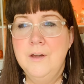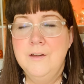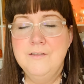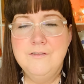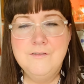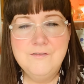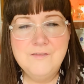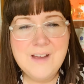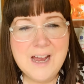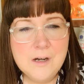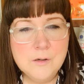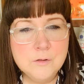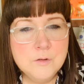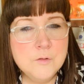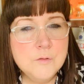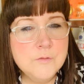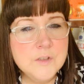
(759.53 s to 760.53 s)

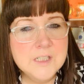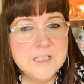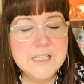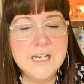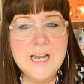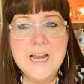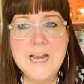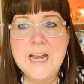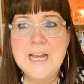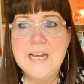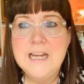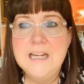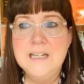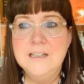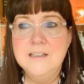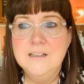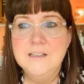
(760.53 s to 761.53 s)

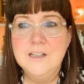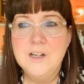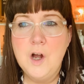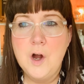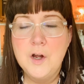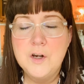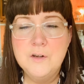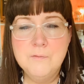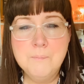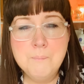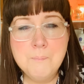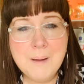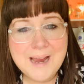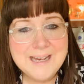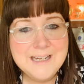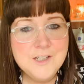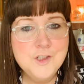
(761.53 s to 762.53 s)
velvety kind of
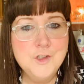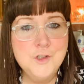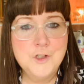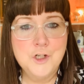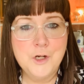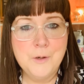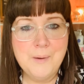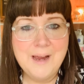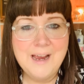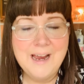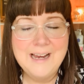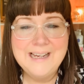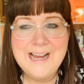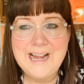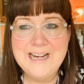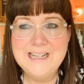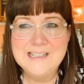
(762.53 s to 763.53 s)
base to it.
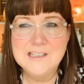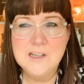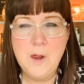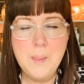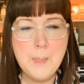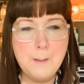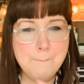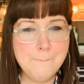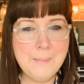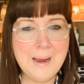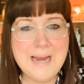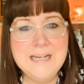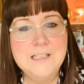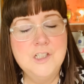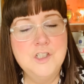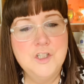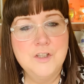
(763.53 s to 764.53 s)
Again, it's like the
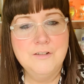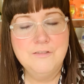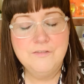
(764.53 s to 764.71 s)
base to the